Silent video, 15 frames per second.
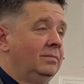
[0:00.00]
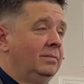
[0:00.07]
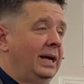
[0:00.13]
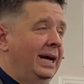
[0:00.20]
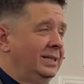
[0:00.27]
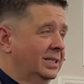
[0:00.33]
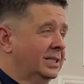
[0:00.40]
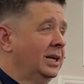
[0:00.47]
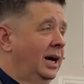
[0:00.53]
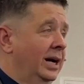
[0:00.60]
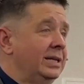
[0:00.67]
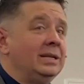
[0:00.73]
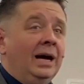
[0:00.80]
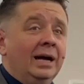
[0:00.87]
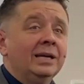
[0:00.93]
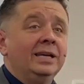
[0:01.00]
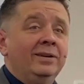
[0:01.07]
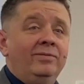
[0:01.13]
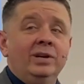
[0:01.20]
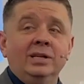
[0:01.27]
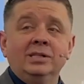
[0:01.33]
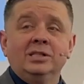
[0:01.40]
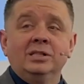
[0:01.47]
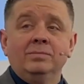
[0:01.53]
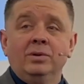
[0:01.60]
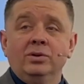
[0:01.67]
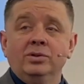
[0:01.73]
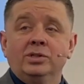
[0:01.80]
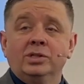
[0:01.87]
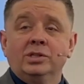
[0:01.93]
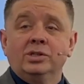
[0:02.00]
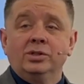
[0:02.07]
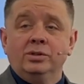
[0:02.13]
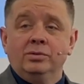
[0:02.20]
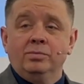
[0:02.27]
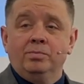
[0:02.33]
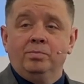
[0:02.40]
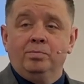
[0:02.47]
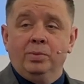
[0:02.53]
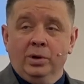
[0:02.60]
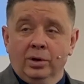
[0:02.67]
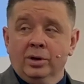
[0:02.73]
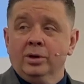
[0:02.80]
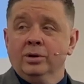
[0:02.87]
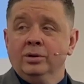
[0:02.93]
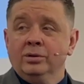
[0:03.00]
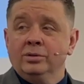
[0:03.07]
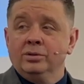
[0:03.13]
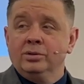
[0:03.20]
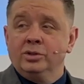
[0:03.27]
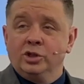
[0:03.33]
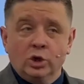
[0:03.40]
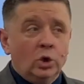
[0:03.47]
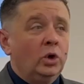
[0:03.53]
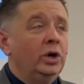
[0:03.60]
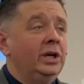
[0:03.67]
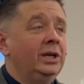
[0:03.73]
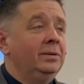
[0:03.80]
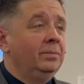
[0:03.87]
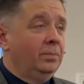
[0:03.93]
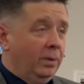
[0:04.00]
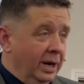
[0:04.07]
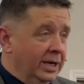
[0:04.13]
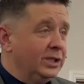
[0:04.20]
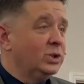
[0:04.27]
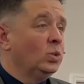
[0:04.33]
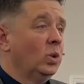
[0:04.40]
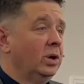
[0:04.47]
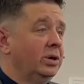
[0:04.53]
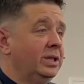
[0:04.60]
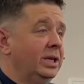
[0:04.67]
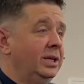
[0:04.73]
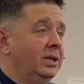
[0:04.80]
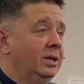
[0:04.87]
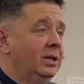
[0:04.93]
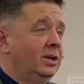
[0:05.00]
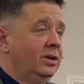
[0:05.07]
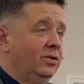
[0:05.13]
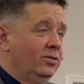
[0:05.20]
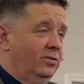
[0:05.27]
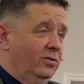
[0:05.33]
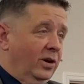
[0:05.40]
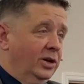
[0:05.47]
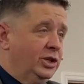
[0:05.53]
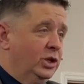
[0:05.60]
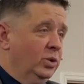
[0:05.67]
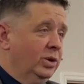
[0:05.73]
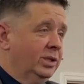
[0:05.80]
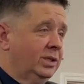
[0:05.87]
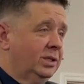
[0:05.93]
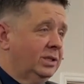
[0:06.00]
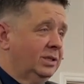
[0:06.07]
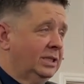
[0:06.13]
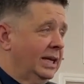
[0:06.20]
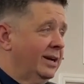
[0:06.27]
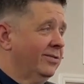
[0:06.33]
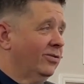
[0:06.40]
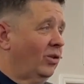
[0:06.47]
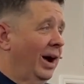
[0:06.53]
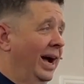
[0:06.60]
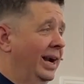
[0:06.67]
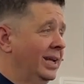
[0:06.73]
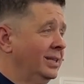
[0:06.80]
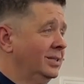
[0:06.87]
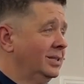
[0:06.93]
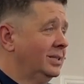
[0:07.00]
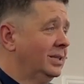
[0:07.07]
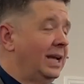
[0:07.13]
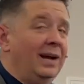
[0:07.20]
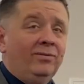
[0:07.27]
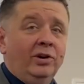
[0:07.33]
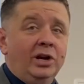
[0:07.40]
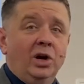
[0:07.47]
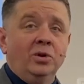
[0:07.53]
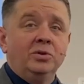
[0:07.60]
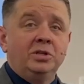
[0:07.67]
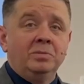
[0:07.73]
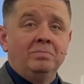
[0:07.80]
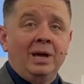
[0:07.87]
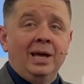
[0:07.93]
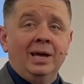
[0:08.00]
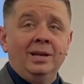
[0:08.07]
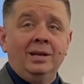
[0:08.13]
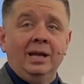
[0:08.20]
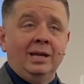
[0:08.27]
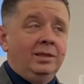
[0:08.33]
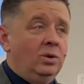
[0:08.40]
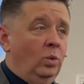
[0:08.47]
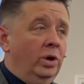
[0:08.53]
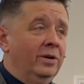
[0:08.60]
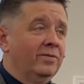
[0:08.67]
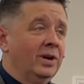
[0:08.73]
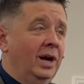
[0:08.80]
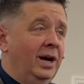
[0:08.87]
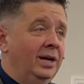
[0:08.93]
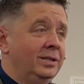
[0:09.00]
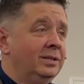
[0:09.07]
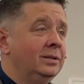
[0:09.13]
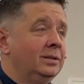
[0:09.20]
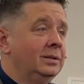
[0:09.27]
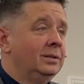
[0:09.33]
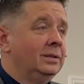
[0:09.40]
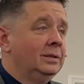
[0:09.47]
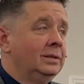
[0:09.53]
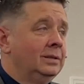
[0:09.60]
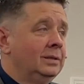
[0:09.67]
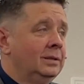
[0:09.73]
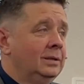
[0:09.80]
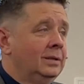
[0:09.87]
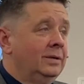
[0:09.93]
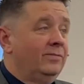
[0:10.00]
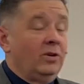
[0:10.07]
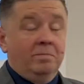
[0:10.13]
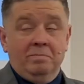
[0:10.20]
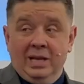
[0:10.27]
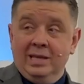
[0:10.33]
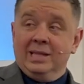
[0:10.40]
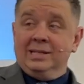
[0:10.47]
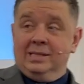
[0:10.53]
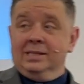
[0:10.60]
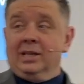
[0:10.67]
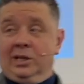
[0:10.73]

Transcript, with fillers: Has God not given us the most pure, joy, praiseworthy, virtuous set of writings ever known to man in the Word of God? For me, this is a